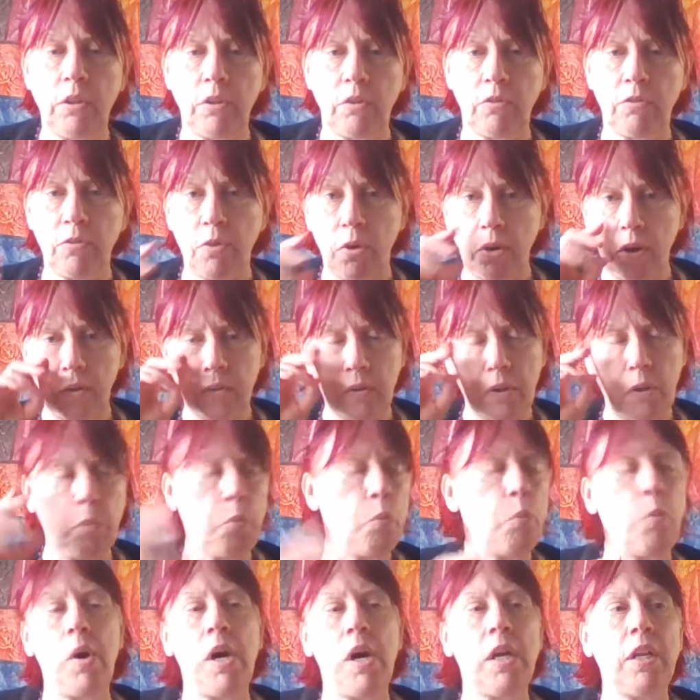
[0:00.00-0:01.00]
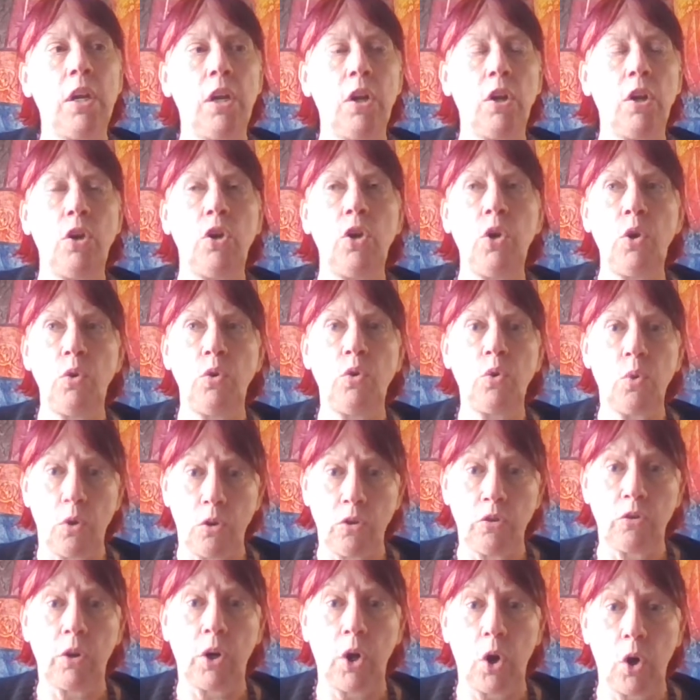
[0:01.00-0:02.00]
to focus on what new
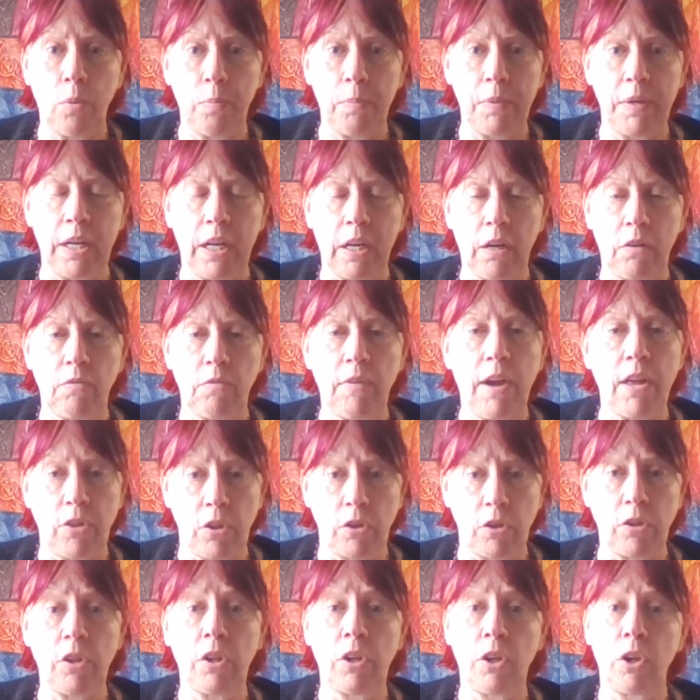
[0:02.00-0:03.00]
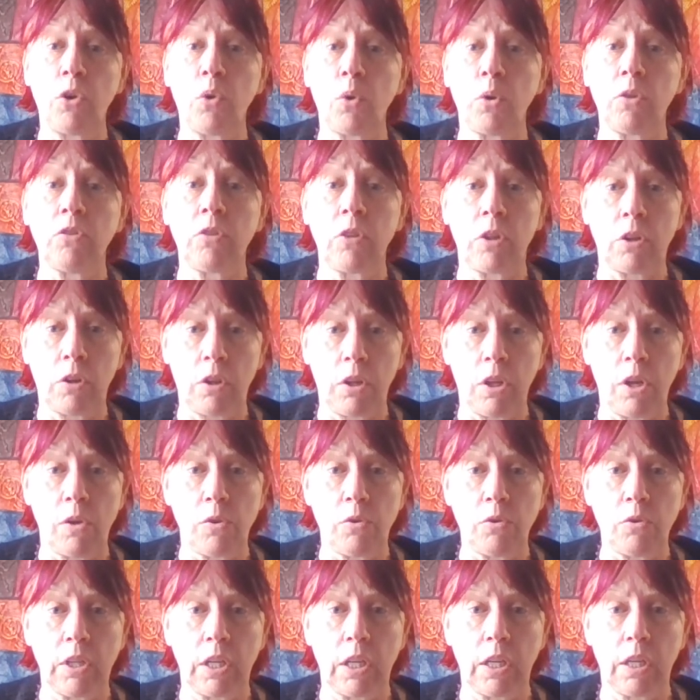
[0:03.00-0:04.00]
doors are opening rather than the doors that are
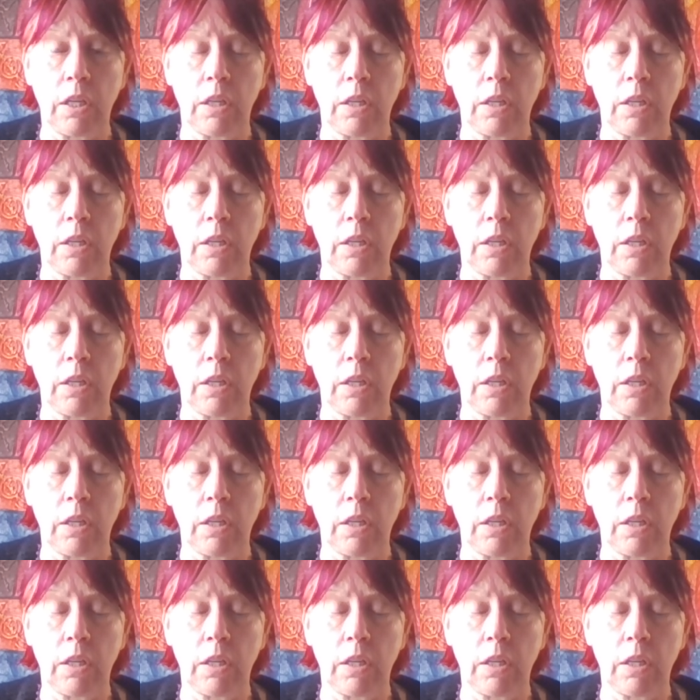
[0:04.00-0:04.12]
closing.